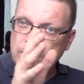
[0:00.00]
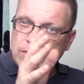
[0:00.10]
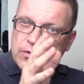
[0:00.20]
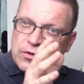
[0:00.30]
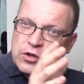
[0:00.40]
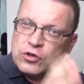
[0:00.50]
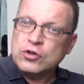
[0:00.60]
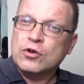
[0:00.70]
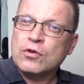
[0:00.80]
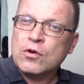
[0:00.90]
the
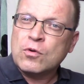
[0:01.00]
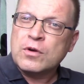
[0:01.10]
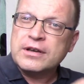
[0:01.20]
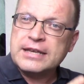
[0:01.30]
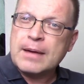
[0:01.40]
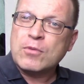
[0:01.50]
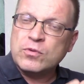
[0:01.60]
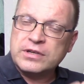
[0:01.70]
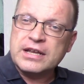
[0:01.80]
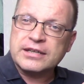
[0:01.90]
Euro demo
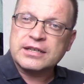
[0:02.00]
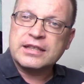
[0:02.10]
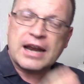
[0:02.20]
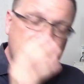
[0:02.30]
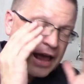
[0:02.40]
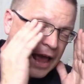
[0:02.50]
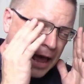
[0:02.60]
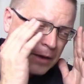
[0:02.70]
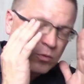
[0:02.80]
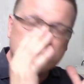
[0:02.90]
disc that I
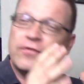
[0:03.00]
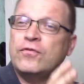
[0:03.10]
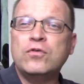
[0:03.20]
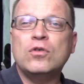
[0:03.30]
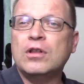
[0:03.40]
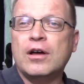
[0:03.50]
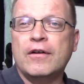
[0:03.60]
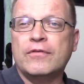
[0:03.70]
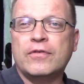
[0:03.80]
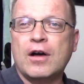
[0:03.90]
had was full
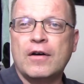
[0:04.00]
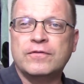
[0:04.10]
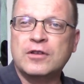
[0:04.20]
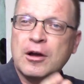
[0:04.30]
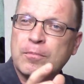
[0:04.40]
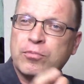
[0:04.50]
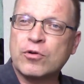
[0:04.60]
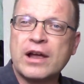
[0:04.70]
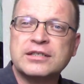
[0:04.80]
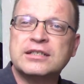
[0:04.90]
of
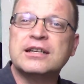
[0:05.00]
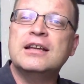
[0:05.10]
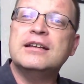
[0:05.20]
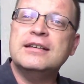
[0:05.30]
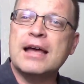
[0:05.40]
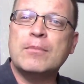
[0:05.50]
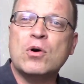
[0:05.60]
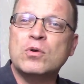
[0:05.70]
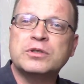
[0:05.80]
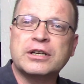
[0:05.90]
compressed
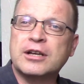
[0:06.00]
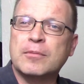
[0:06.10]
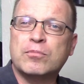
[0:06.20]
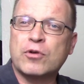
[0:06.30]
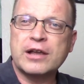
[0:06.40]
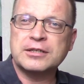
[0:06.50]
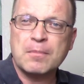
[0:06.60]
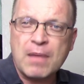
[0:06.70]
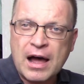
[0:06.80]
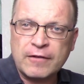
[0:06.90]
demos and compressed
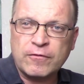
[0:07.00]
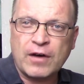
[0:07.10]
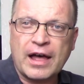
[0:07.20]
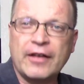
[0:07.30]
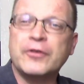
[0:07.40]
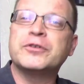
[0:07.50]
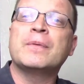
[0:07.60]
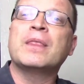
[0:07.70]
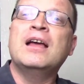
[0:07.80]
mod files.